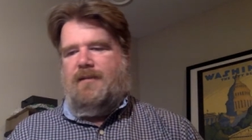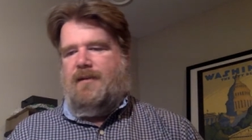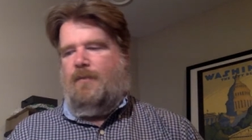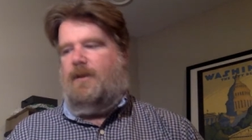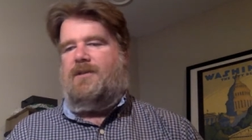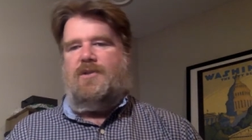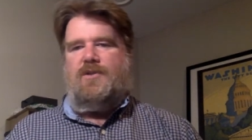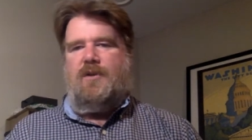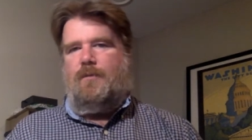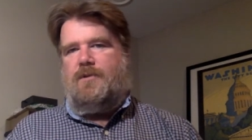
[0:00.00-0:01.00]
It relates to
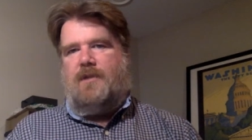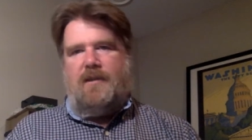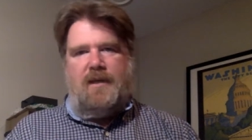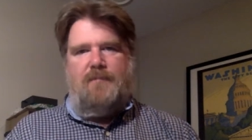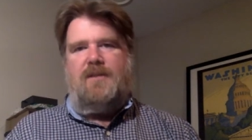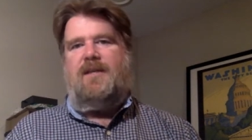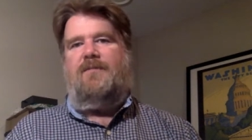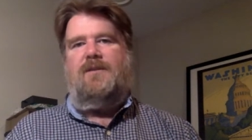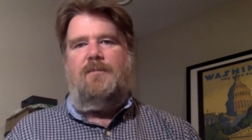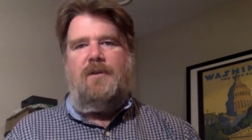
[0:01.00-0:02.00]
Star Wars, so they think it must
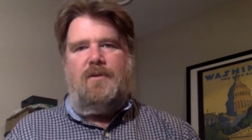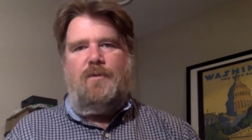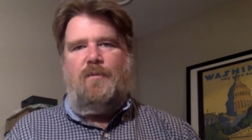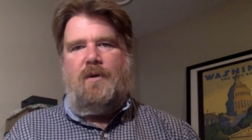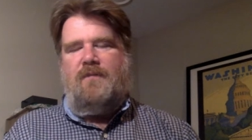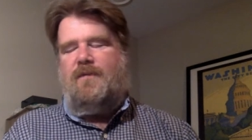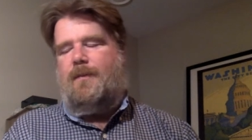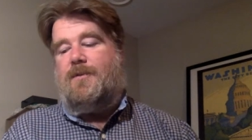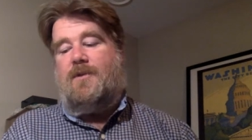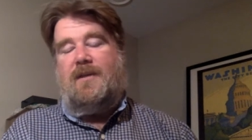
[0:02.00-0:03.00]
have something to do with one of the
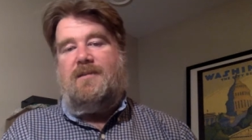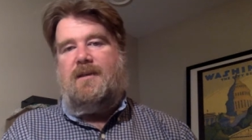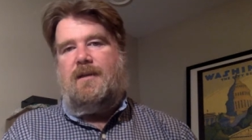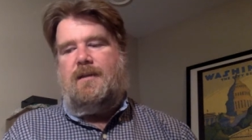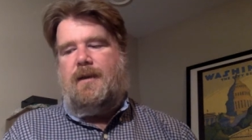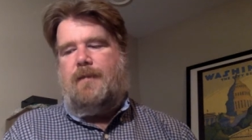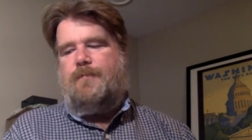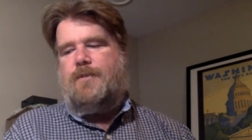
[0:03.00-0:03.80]
films, so they stick it there.